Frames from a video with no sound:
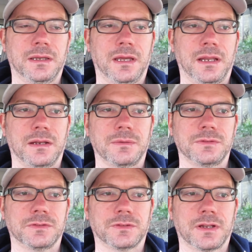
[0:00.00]
and I
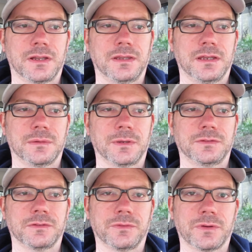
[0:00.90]
was just kind of thinking to
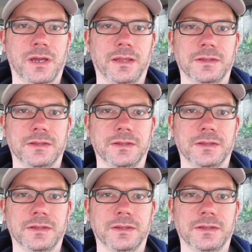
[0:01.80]
myself, okay,